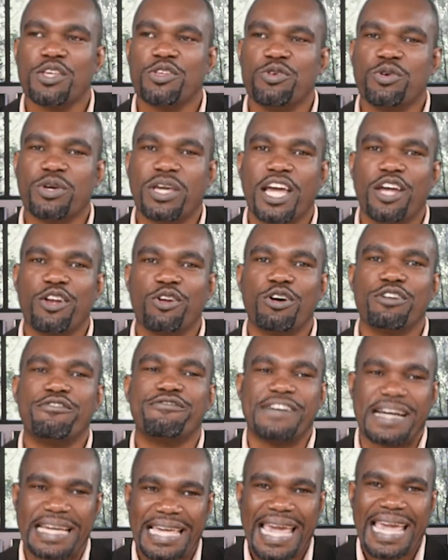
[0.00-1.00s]
You cannot
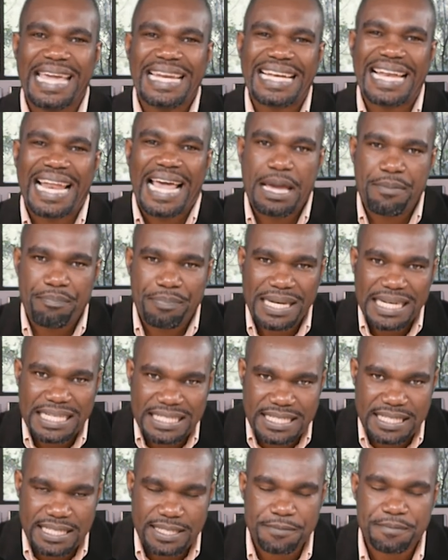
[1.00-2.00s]
vacate
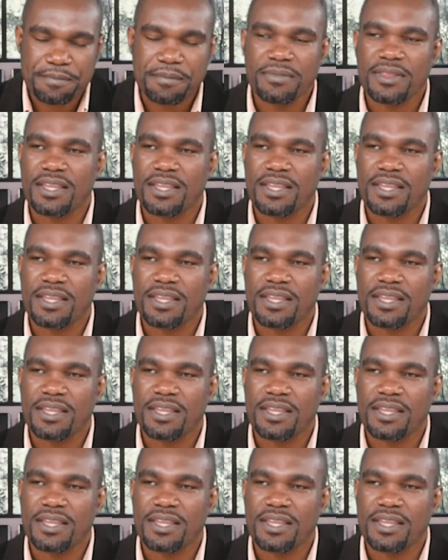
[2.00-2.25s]
liability.